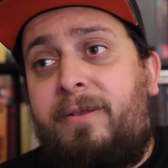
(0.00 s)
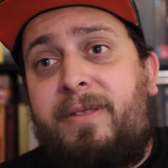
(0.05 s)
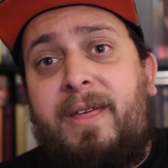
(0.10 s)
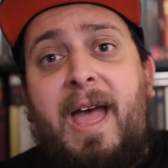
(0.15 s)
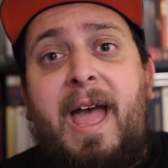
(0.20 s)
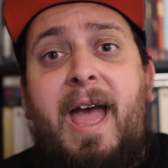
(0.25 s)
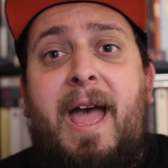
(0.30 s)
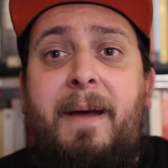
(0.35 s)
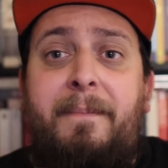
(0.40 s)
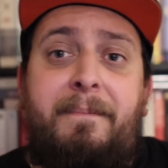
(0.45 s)
The
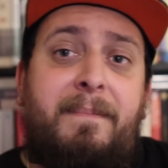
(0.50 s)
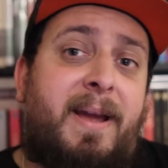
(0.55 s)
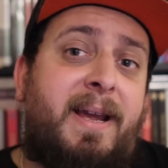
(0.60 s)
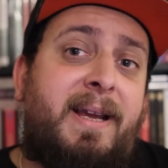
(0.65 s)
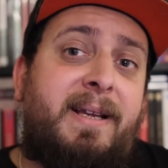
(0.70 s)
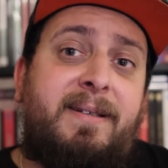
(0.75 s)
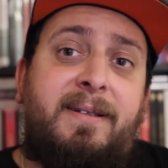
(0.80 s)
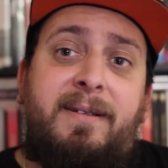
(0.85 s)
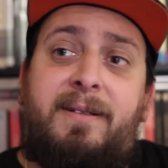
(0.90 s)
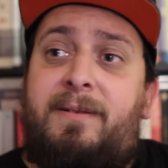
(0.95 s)

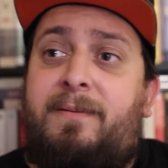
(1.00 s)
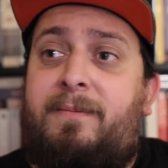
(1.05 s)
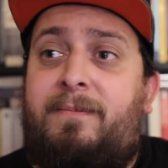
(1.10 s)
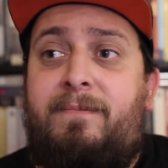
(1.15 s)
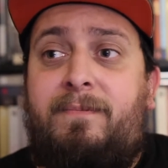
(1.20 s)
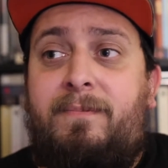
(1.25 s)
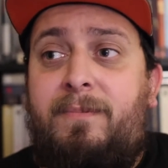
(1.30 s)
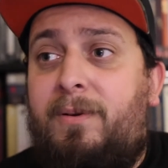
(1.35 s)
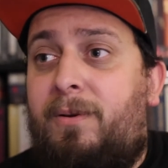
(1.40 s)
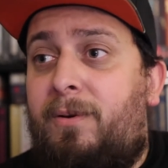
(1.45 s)

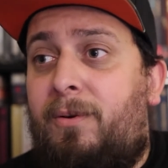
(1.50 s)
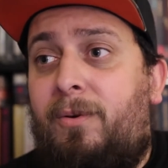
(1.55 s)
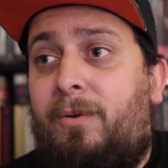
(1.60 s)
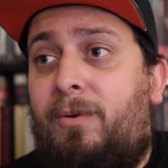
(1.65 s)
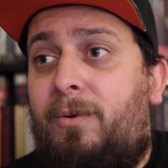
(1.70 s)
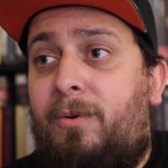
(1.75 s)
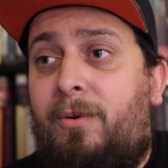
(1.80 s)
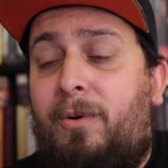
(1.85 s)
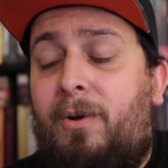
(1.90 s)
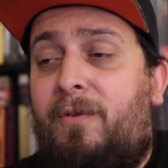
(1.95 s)
Handmaiden
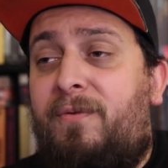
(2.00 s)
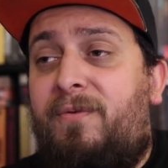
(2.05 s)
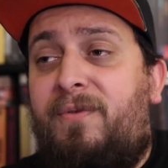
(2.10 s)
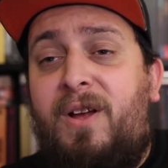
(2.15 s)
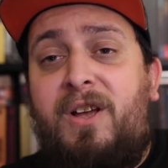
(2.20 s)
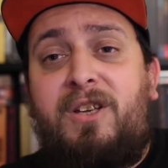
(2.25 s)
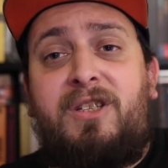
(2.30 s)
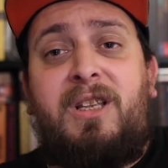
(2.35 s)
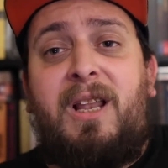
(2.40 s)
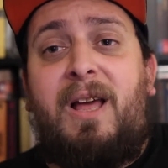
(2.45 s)
or
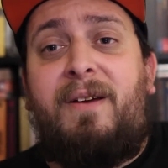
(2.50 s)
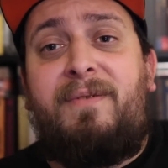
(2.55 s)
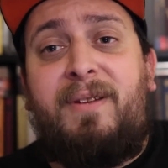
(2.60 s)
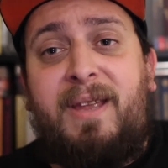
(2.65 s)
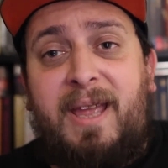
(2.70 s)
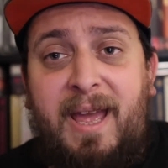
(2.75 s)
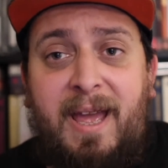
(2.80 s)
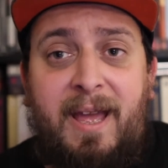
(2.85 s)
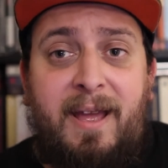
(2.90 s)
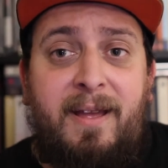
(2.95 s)
First Love
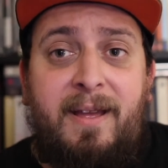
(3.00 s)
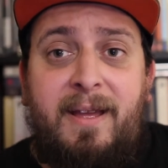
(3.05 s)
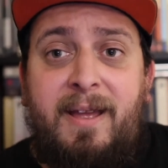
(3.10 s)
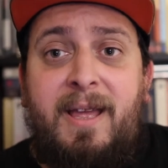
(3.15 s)
get.